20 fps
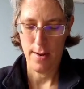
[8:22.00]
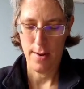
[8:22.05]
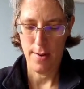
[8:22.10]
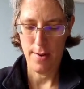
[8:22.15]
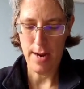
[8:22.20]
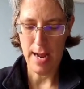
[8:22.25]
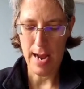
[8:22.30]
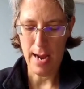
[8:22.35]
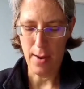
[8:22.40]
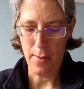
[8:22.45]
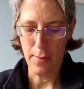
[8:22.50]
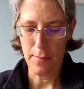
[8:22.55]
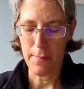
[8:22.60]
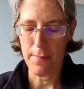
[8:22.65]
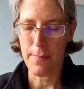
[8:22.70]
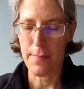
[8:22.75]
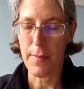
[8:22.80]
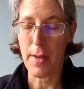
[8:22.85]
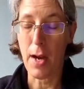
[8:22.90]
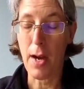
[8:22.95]
Now,
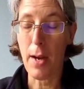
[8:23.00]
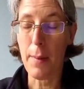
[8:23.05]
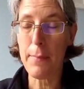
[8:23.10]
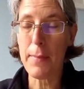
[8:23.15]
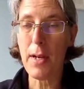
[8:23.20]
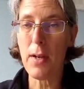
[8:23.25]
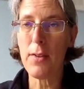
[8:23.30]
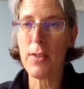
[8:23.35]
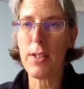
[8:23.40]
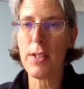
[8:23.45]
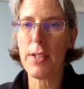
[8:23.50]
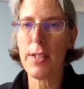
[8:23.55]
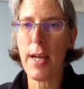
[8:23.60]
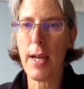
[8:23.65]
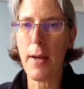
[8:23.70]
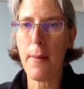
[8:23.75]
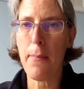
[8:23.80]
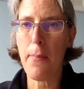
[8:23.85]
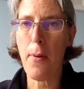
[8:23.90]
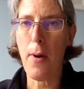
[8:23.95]
I'm going to say
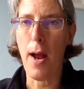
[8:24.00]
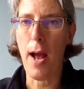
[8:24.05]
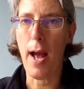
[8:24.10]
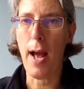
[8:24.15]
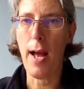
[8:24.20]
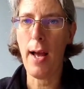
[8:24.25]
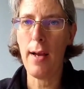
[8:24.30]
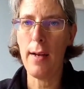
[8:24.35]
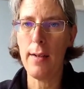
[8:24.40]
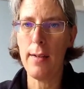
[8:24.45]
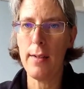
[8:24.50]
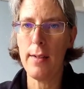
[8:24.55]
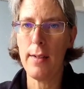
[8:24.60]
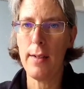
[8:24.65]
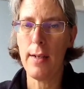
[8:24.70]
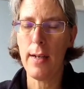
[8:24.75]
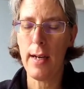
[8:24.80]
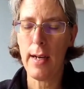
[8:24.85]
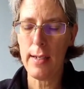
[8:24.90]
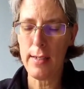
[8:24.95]
a prayer,
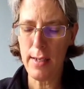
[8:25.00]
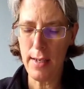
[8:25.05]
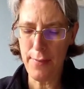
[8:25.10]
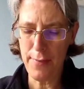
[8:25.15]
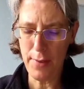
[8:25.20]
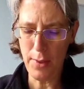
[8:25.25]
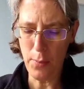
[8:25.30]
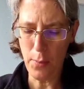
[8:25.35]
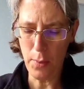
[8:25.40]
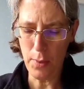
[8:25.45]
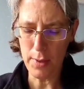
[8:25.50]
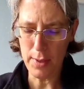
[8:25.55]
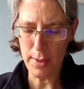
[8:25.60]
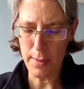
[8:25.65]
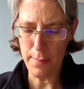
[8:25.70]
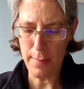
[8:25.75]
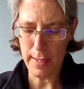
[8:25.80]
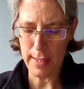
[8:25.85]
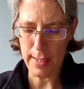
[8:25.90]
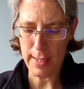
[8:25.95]
and if you want to
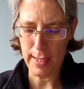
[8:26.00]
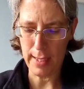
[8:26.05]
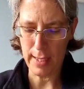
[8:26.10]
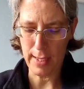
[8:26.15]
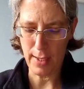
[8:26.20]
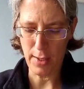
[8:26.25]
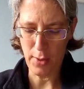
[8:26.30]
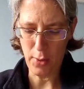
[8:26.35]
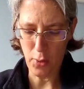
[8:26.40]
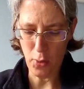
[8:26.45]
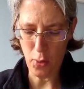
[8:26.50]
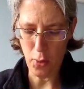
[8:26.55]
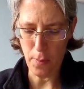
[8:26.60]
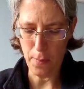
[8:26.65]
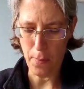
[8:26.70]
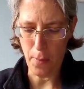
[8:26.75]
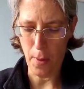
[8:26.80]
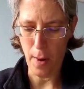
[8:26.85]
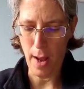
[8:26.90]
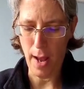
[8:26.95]
make it your
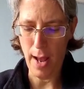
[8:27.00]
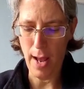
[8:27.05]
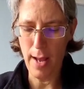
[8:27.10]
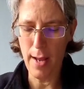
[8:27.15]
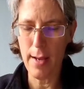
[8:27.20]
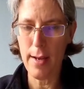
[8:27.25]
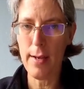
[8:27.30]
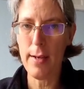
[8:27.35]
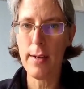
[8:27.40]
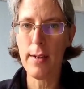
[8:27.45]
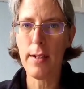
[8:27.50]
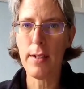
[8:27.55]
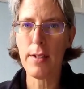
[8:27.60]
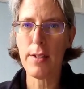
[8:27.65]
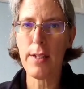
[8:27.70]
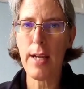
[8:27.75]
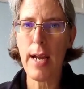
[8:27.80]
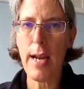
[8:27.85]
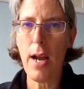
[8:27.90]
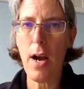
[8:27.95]
prayer,
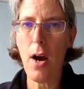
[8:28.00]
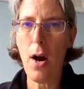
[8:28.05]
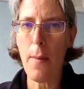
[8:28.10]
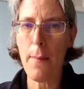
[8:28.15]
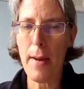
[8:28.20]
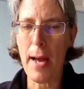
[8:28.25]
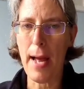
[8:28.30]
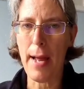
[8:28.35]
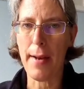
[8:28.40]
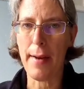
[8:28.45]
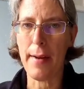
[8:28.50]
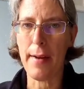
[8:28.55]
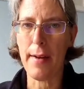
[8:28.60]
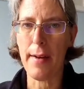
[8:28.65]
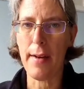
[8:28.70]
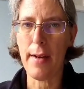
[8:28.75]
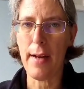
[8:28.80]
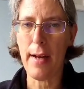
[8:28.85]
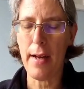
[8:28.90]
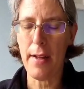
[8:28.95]
say Amen
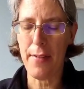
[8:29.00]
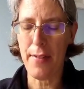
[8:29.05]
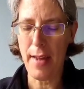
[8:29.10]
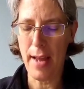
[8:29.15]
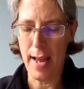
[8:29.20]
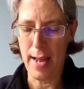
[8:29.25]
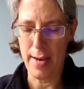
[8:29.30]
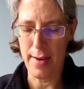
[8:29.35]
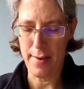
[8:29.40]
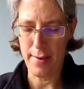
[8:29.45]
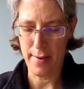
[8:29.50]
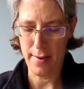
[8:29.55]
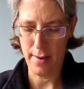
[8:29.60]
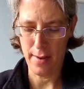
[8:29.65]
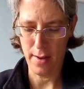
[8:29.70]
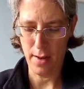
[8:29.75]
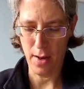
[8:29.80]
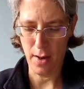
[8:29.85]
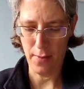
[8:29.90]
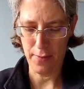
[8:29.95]
at the end
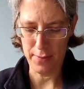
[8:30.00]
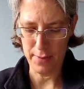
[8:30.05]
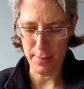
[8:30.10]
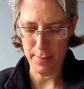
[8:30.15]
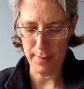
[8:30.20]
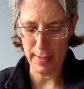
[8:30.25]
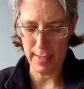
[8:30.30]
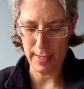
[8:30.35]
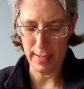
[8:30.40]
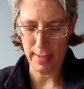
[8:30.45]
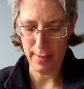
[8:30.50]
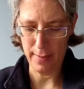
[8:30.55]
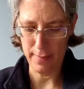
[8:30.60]
after me.